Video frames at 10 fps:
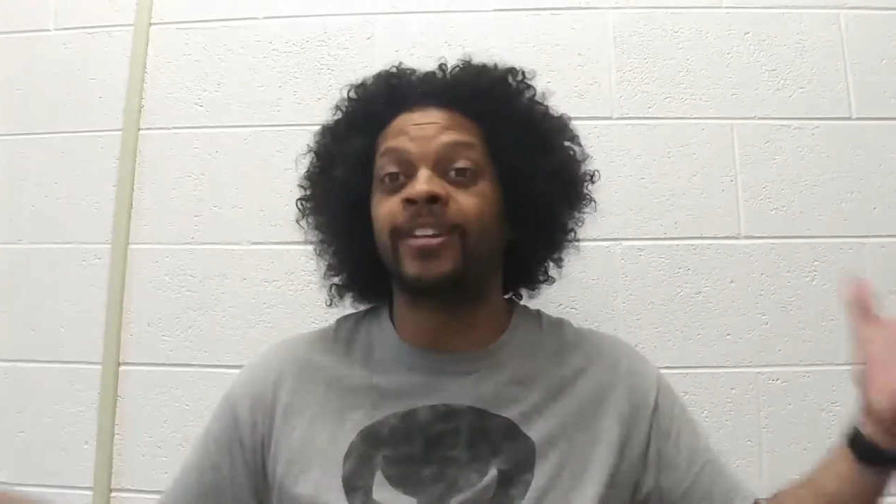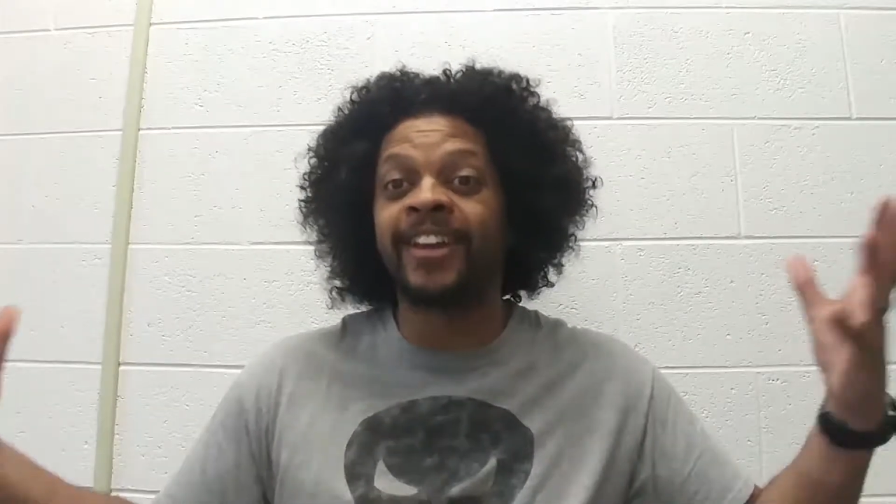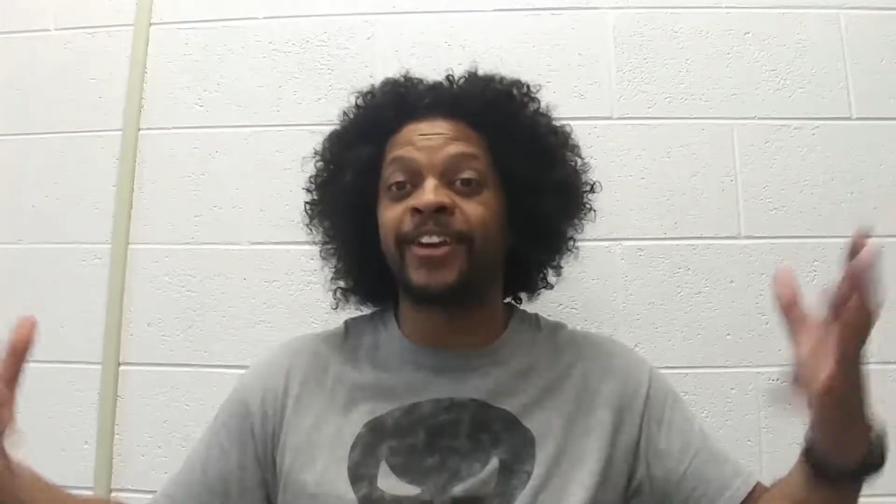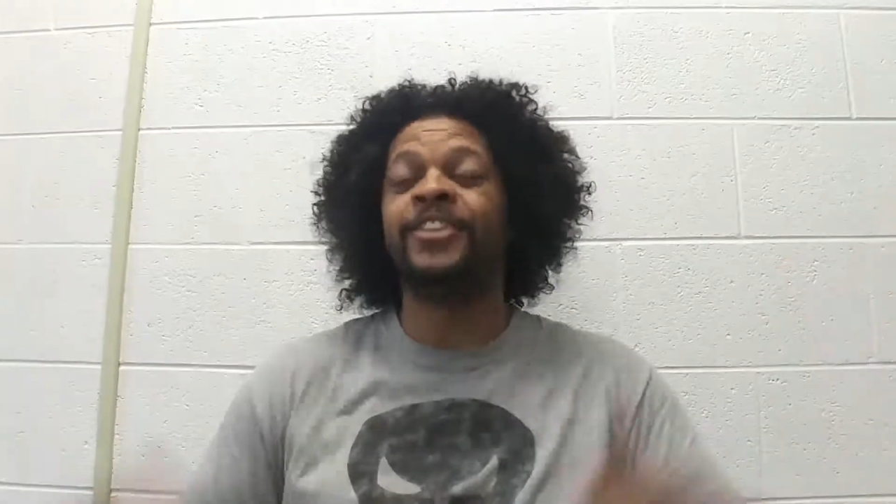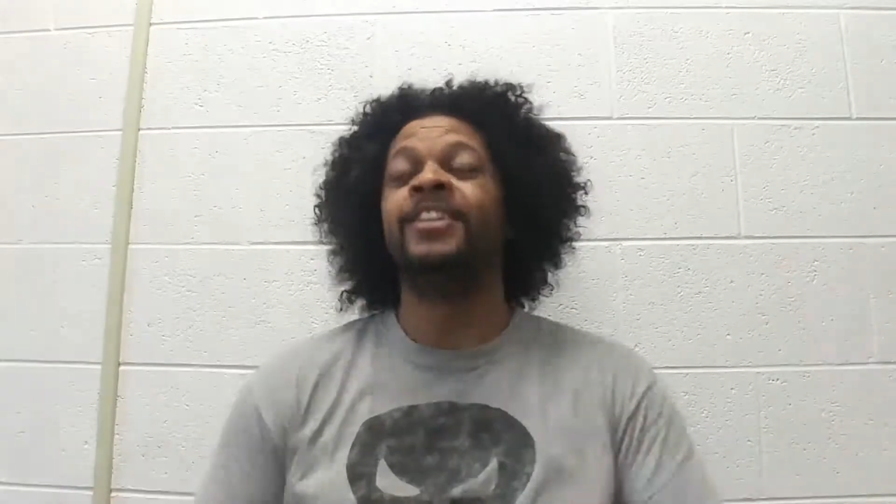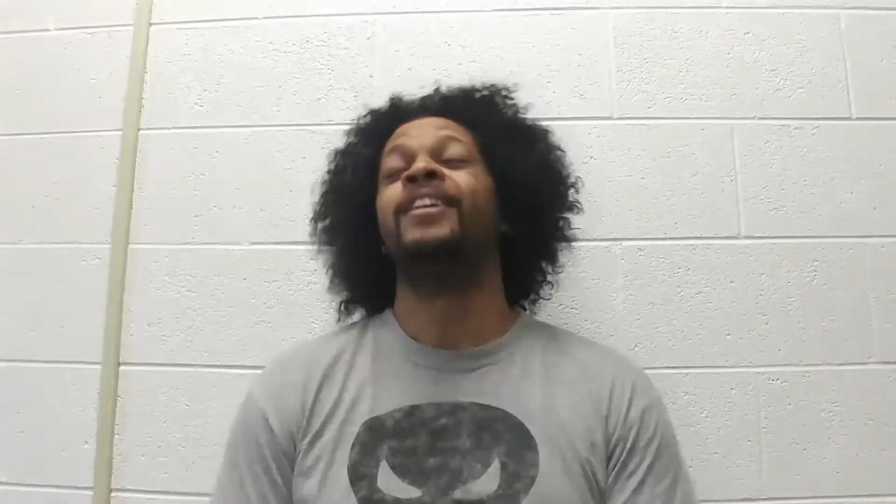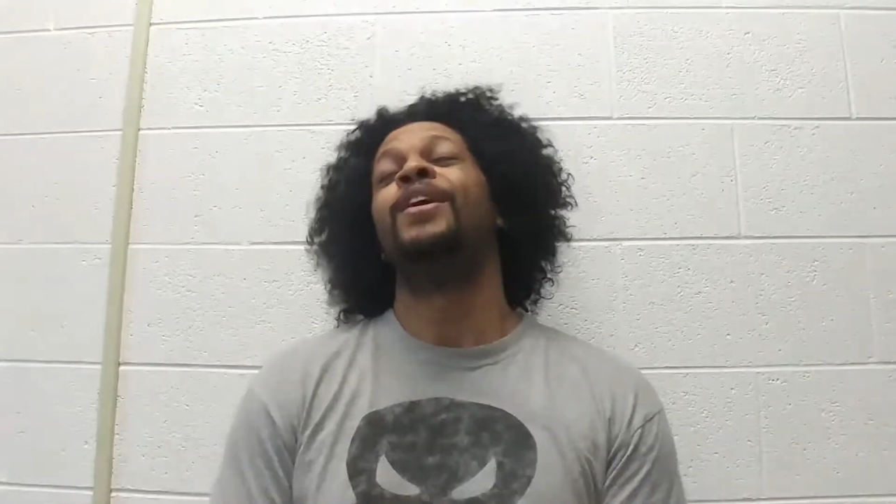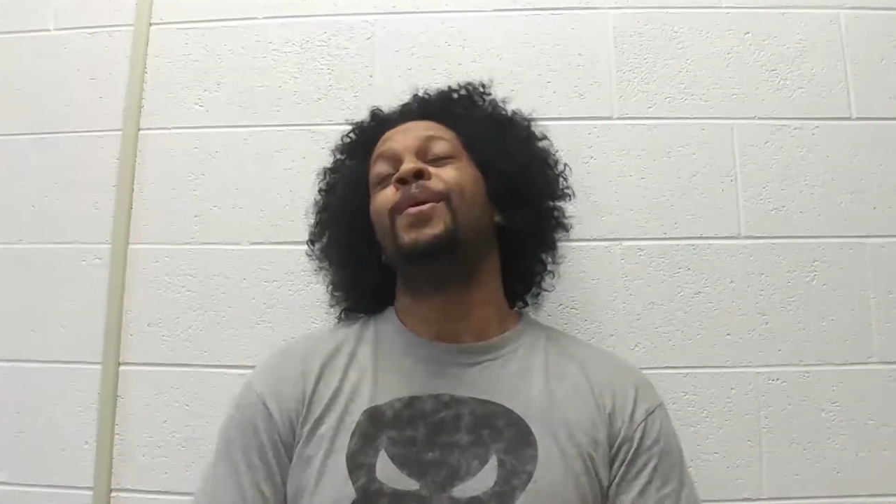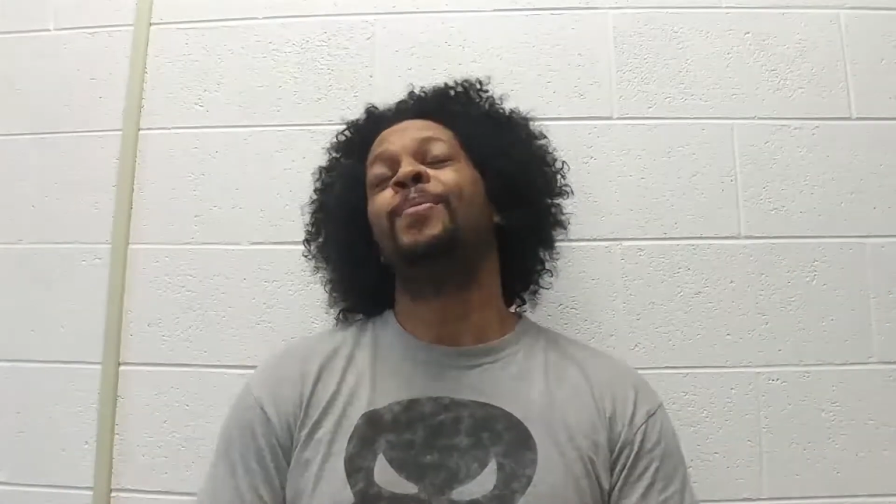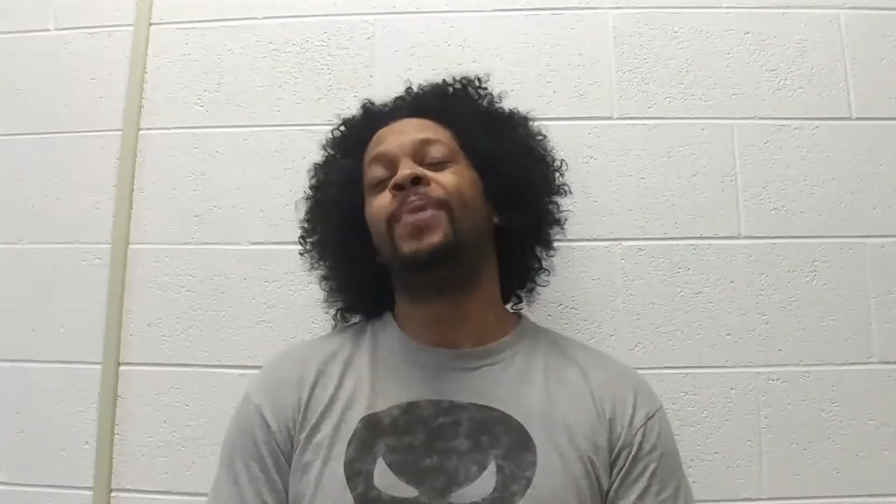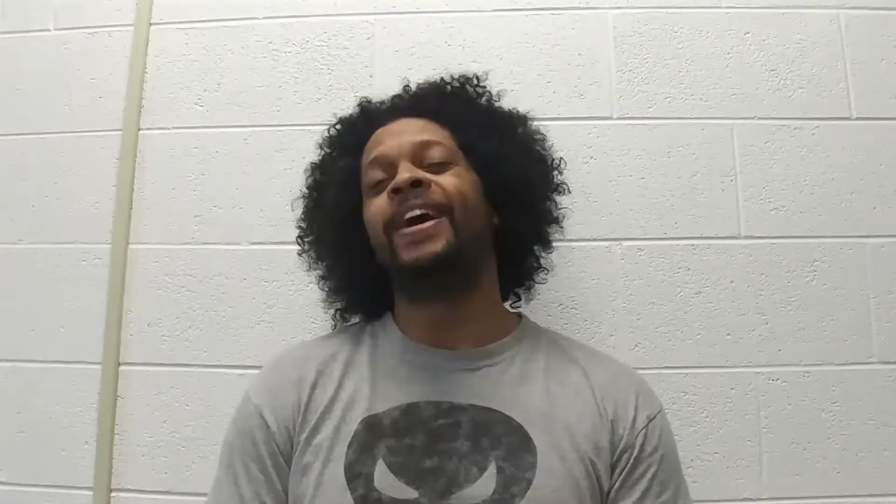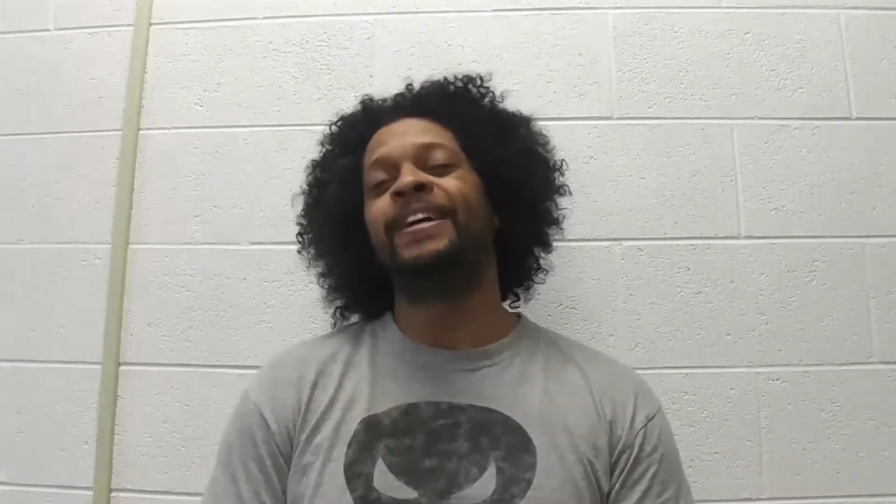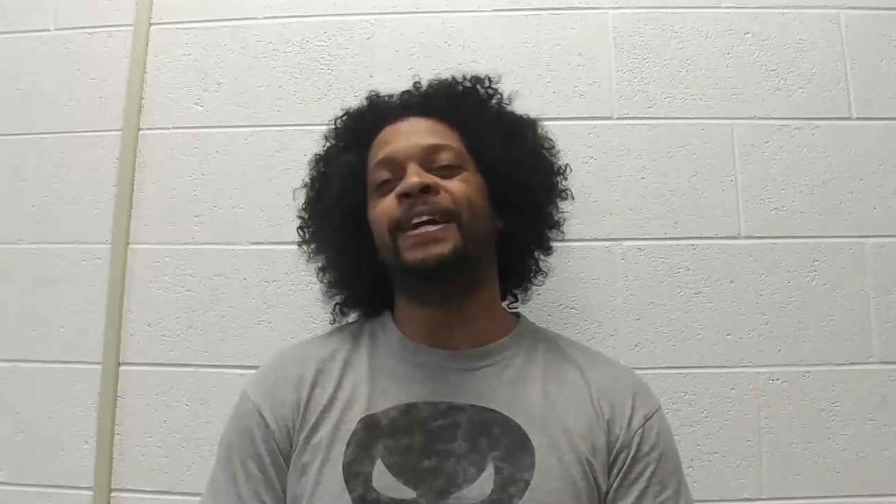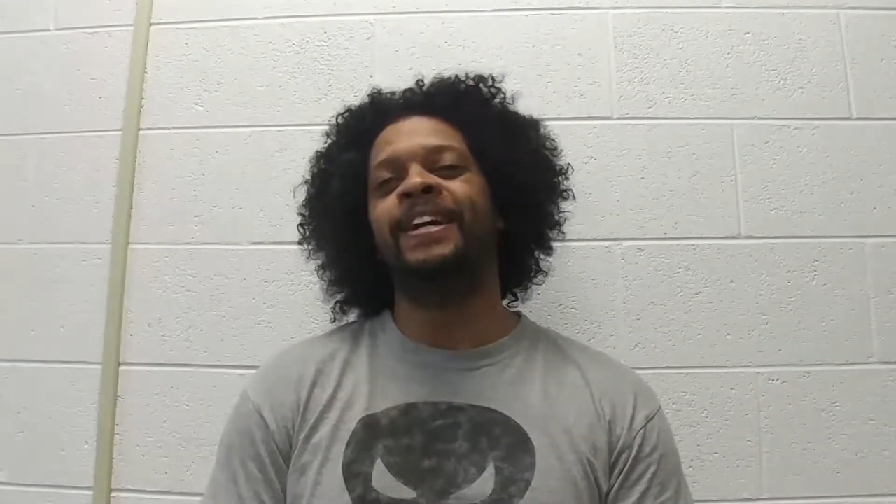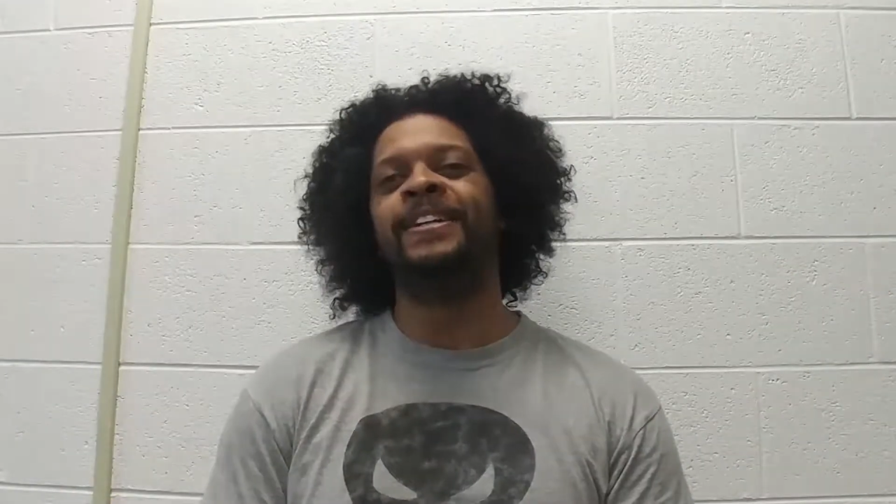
you know, but